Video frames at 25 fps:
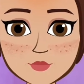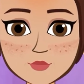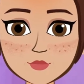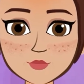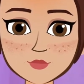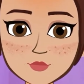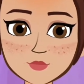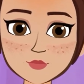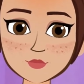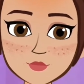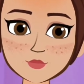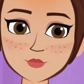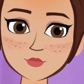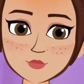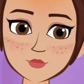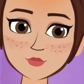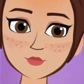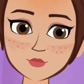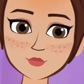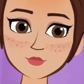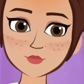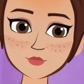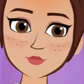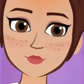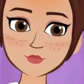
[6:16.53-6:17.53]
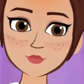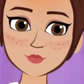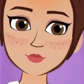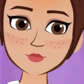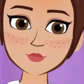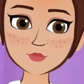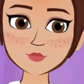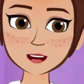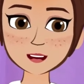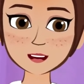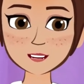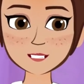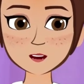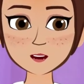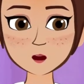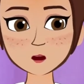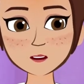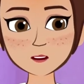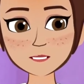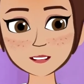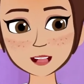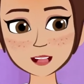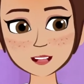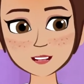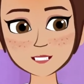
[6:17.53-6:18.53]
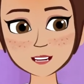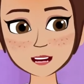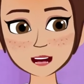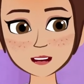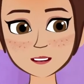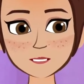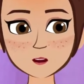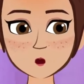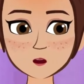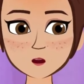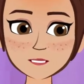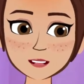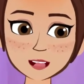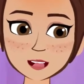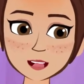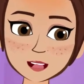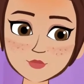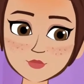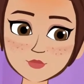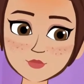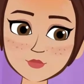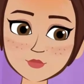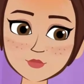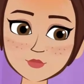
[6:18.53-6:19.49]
She noticed me and asked if I needed any help.